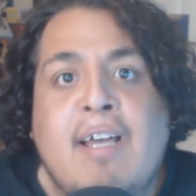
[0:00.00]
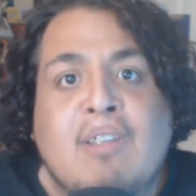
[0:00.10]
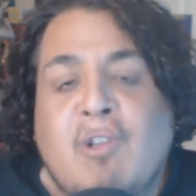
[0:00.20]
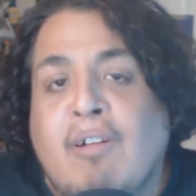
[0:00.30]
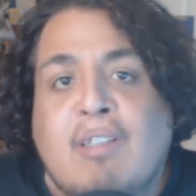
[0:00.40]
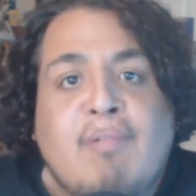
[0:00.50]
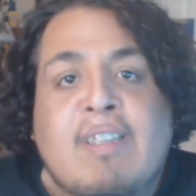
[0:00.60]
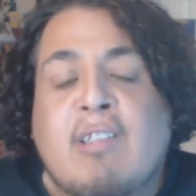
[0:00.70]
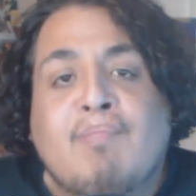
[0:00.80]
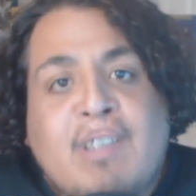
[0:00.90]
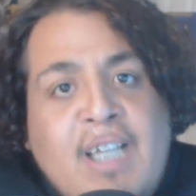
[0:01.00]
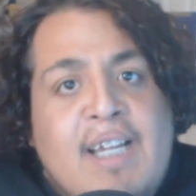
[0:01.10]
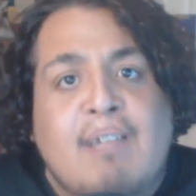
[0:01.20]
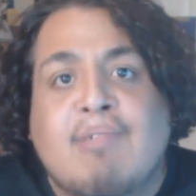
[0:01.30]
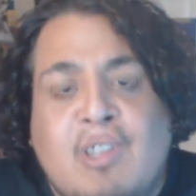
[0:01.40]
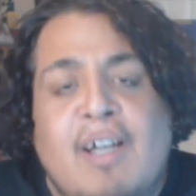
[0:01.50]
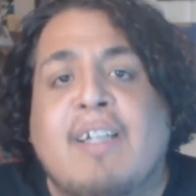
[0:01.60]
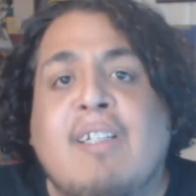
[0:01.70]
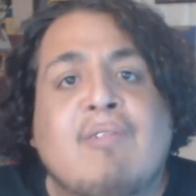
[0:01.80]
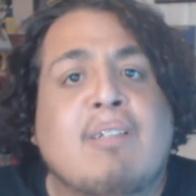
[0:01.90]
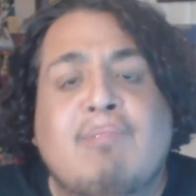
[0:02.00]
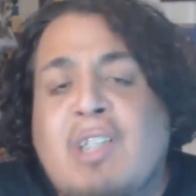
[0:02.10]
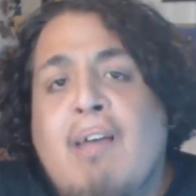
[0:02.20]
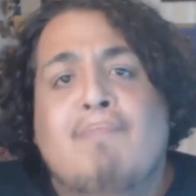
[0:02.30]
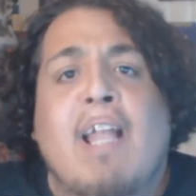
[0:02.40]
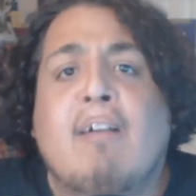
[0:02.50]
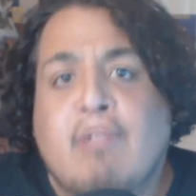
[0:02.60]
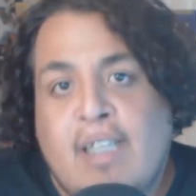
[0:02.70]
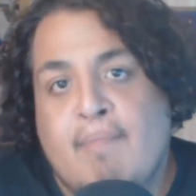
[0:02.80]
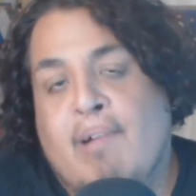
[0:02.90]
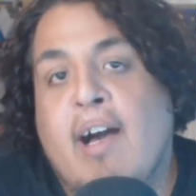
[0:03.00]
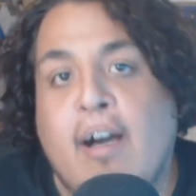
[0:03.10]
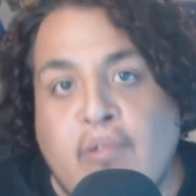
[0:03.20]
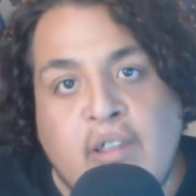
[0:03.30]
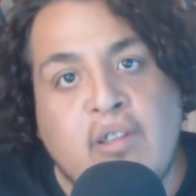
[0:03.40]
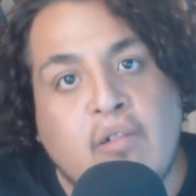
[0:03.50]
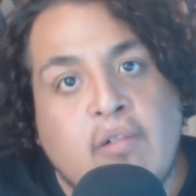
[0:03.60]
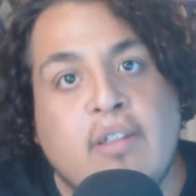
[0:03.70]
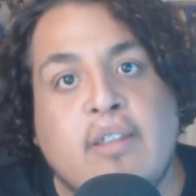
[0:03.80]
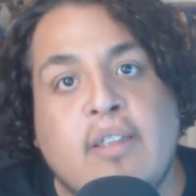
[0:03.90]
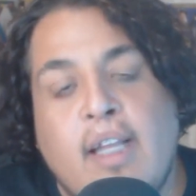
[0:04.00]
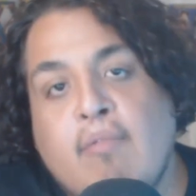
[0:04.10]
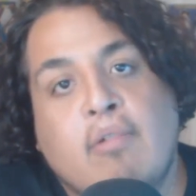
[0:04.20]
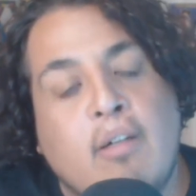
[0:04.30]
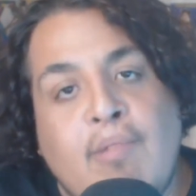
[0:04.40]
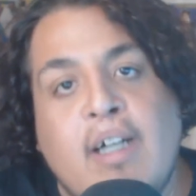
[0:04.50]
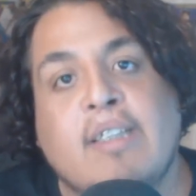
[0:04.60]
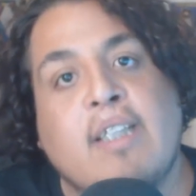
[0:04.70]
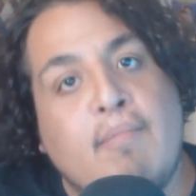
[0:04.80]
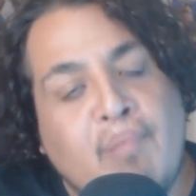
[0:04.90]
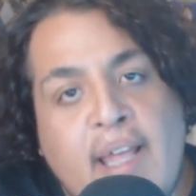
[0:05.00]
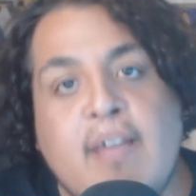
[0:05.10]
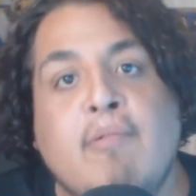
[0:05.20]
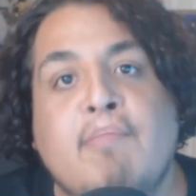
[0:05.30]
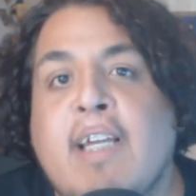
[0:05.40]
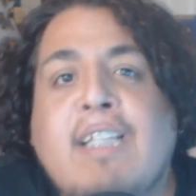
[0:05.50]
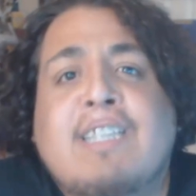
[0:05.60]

Trunks went Super Saiyan and was trying to do some shit, and Black was like, Pa, what are you doing? Like, come on, stop playing with me.